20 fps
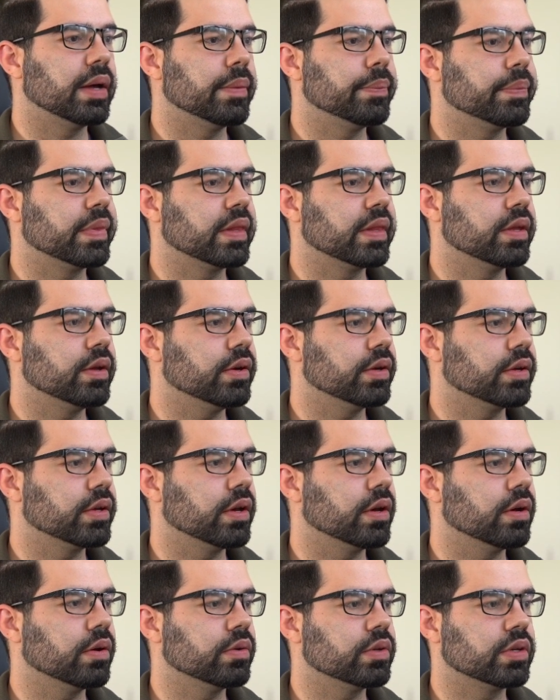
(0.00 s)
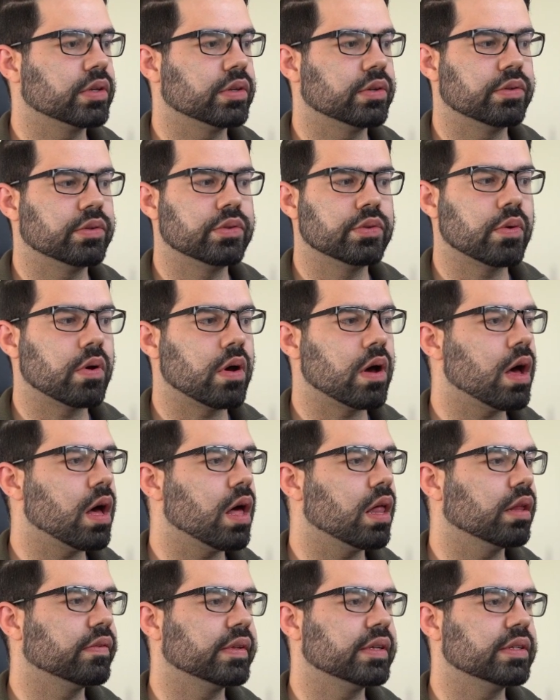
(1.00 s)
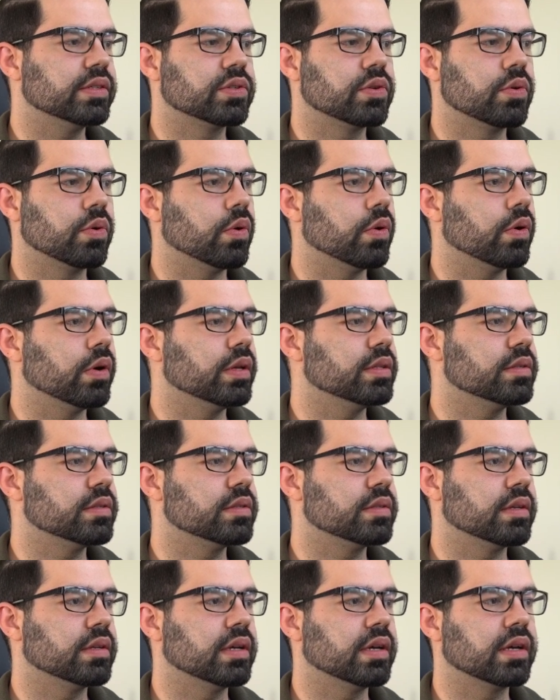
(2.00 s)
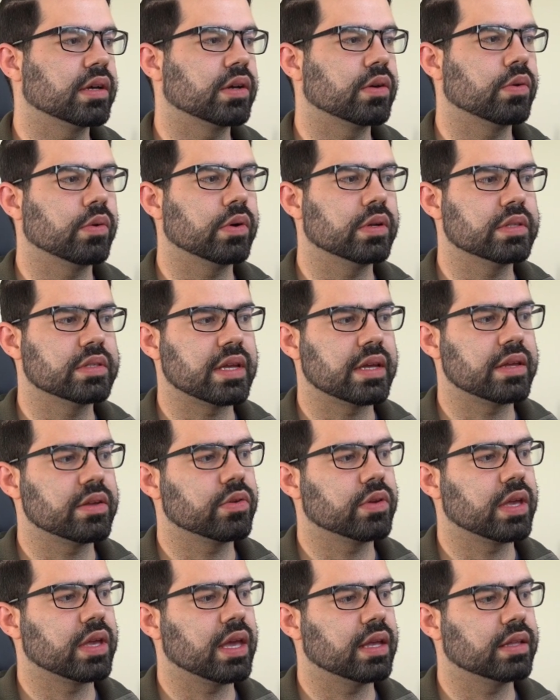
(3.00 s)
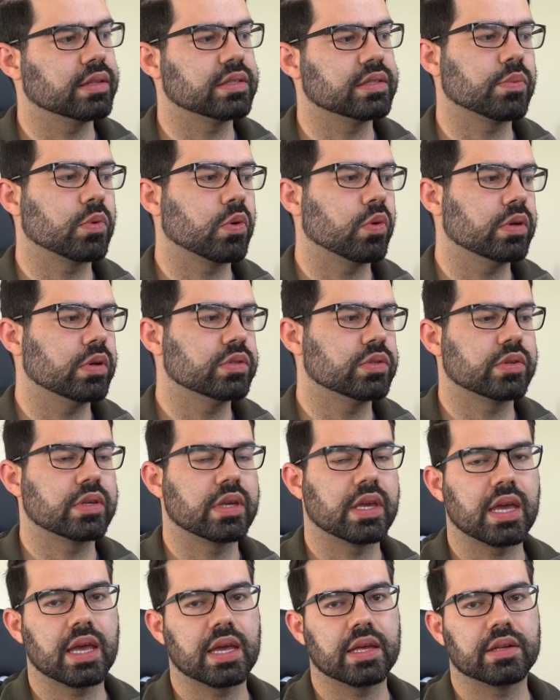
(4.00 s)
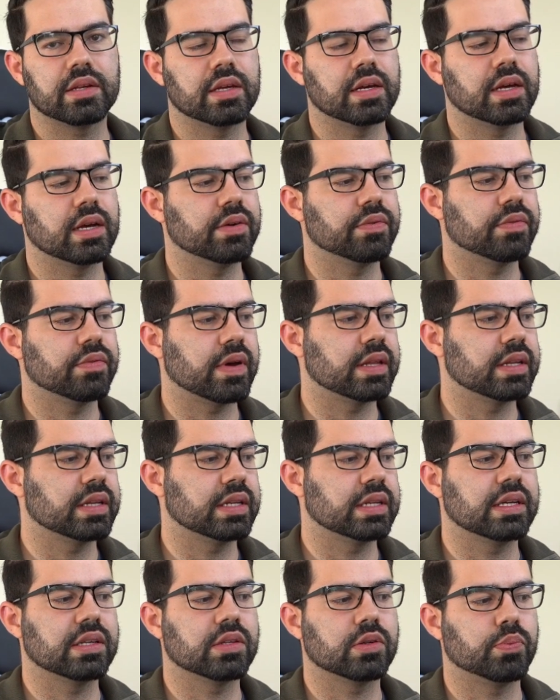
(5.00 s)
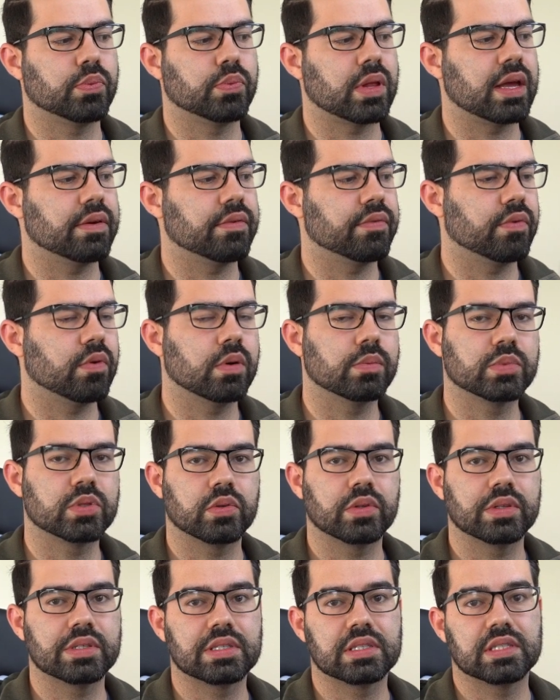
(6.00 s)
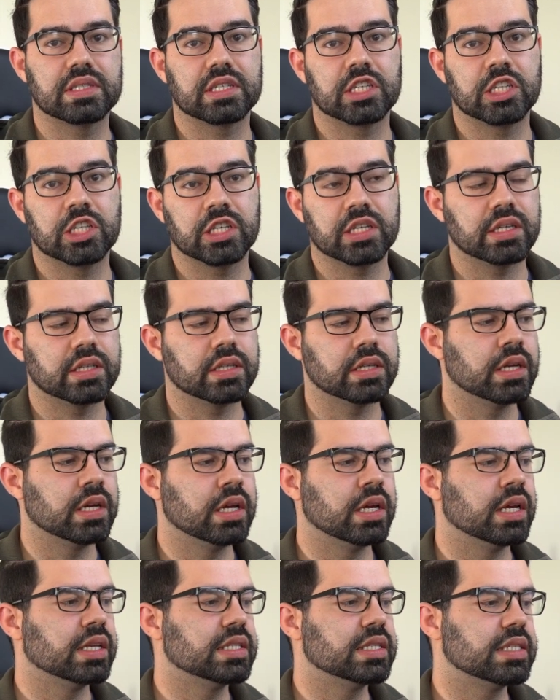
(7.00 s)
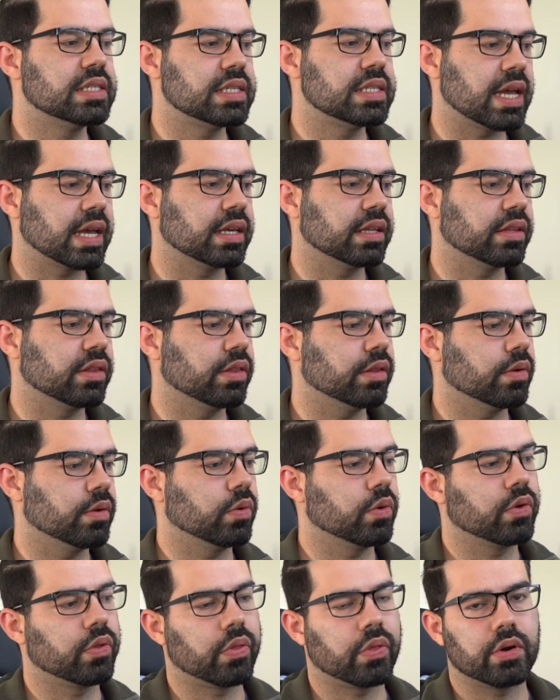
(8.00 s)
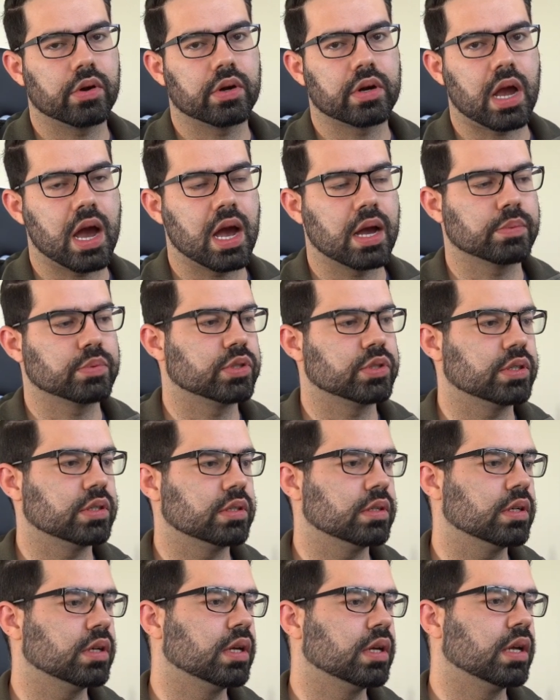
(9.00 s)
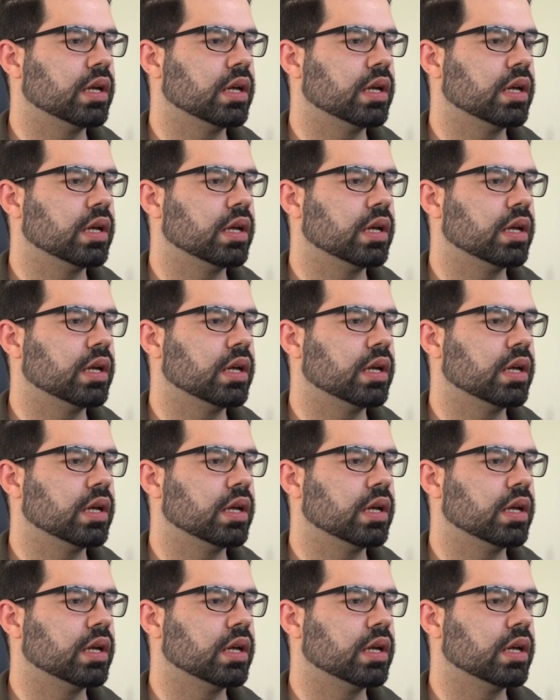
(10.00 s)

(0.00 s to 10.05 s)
Here you go. You can do all of these coins, coins that you can't, some coins you can't find in another platform. So this is a good second or third option.